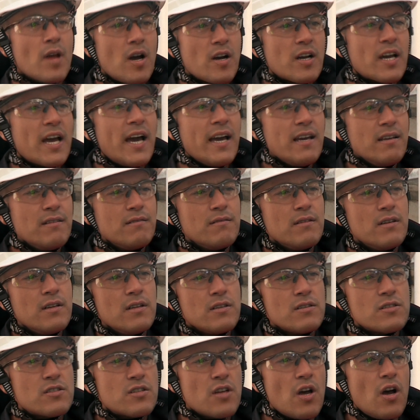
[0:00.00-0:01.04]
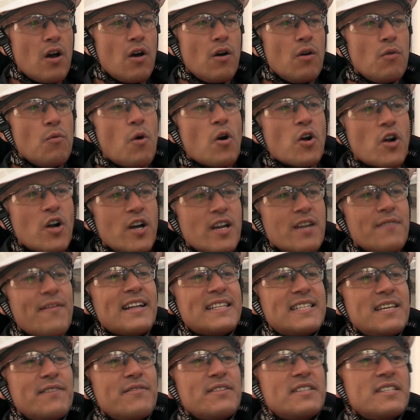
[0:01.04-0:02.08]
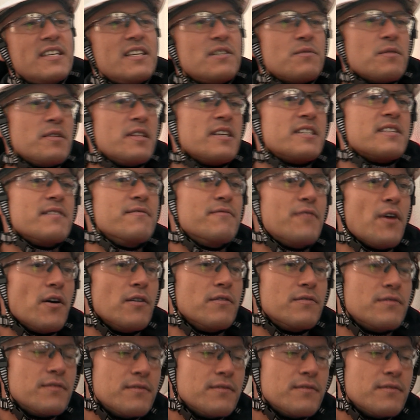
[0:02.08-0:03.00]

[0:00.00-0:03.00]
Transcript: Okay. So what kind of activities will this involve?